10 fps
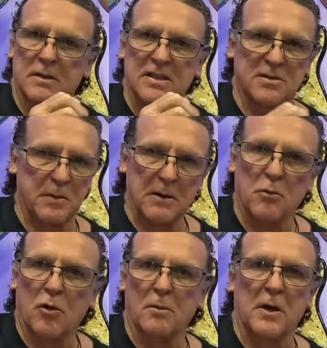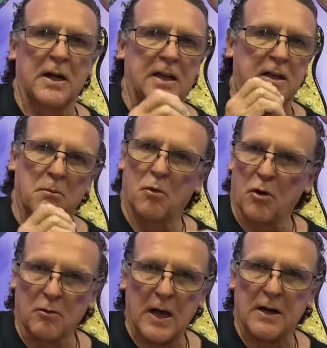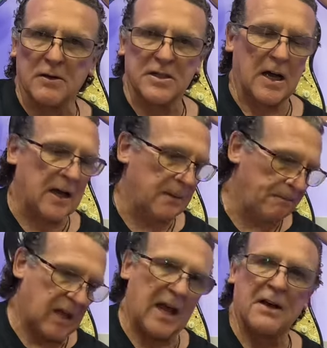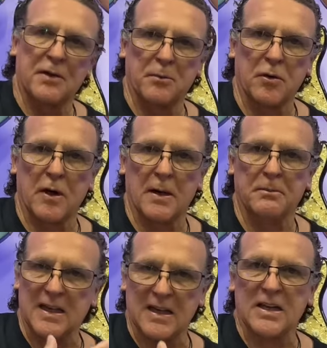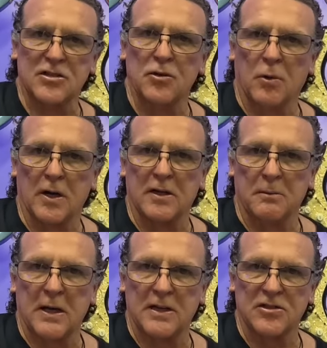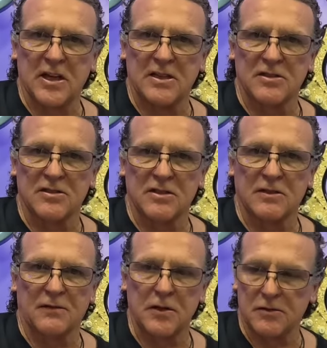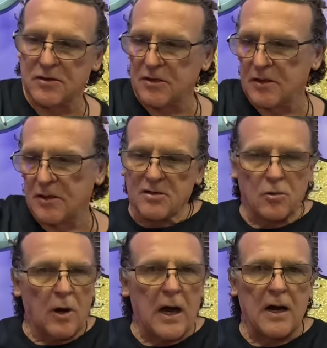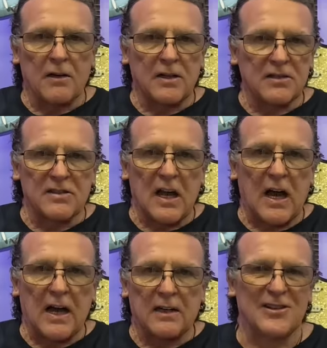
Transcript: They spent more money, more router time to have it prepped in case you wanted to make changes in the future. Squier does not.